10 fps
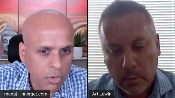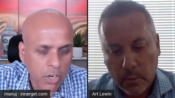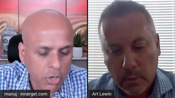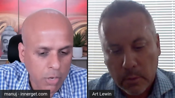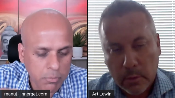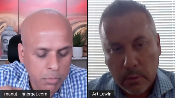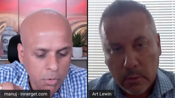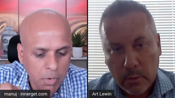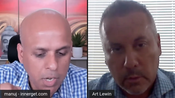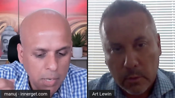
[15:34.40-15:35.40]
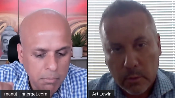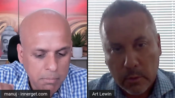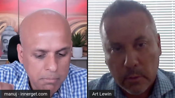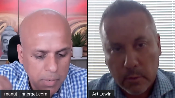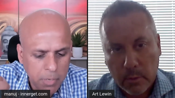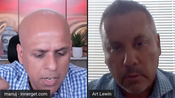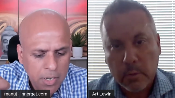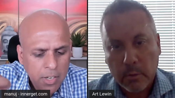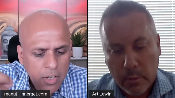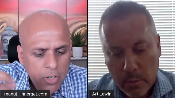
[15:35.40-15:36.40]
Speaker 1: dot com uh, bubble
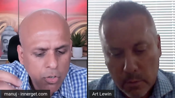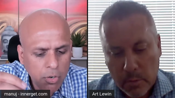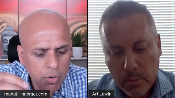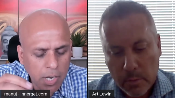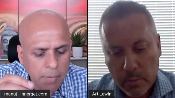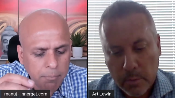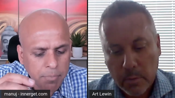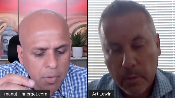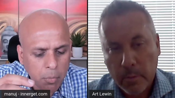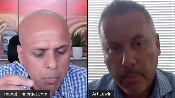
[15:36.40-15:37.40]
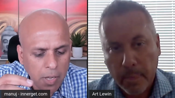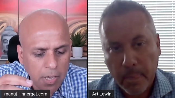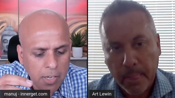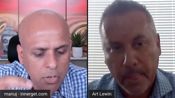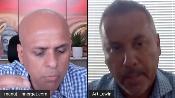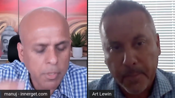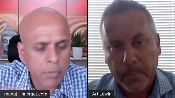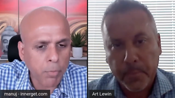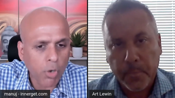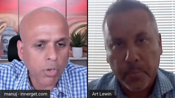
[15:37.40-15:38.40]
so um, uh, you know
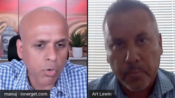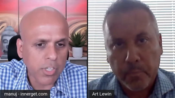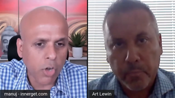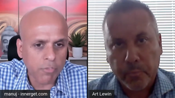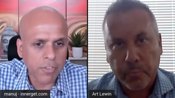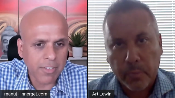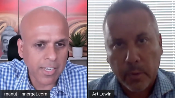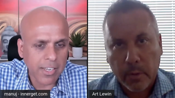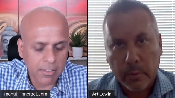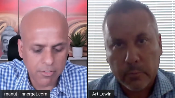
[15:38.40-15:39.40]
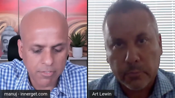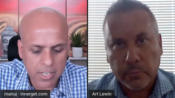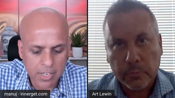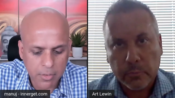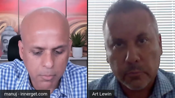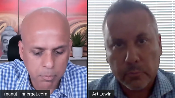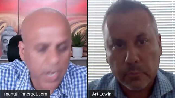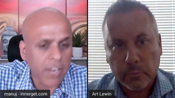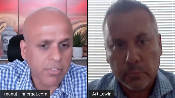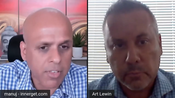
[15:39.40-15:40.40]
bespoke clothing obviously is a very
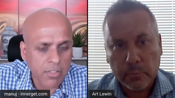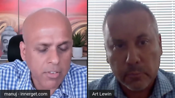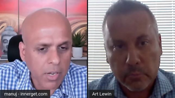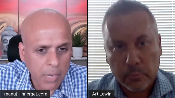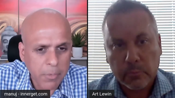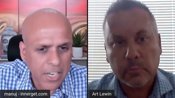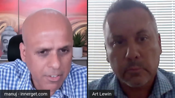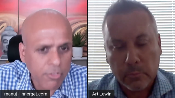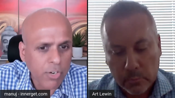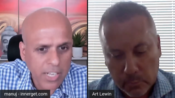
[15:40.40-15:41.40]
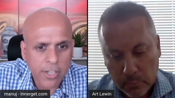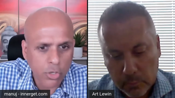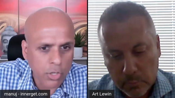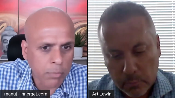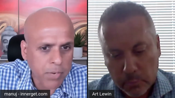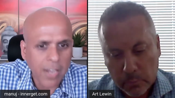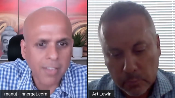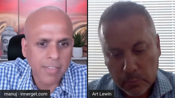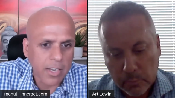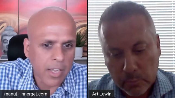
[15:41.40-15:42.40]
price sensitive i mean it's related to the price
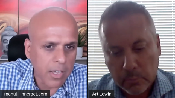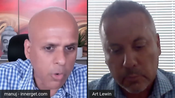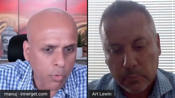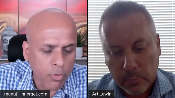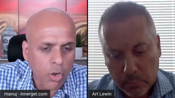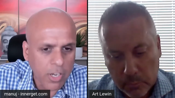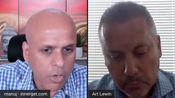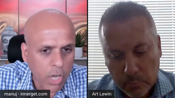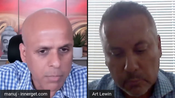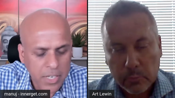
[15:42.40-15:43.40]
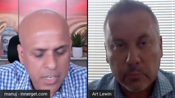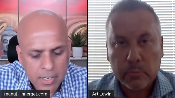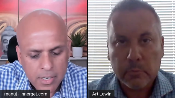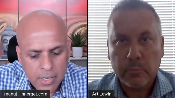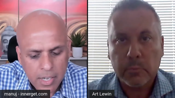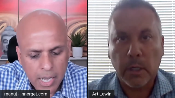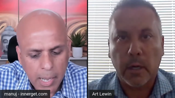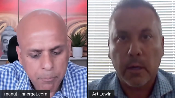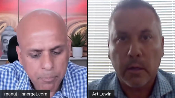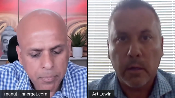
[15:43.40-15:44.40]
and uh, overall economy
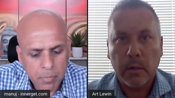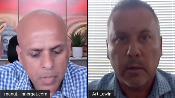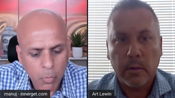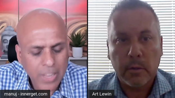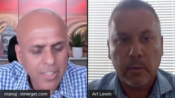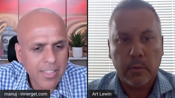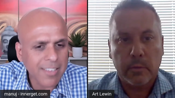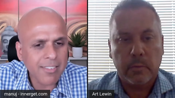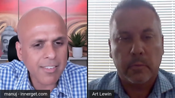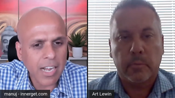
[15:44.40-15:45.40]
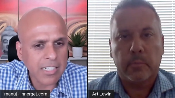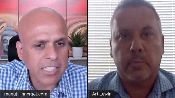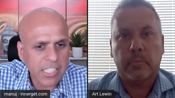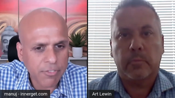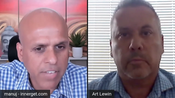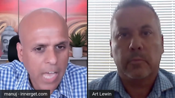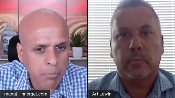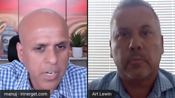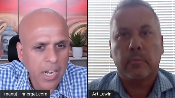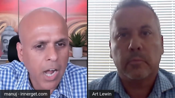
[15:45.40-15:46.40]
um, when these kind of shifts
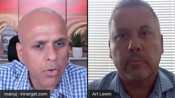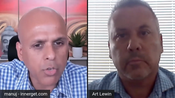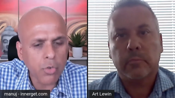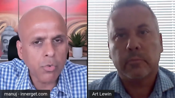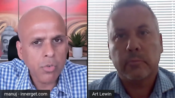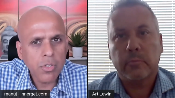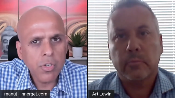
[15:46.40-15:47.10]
happen how do you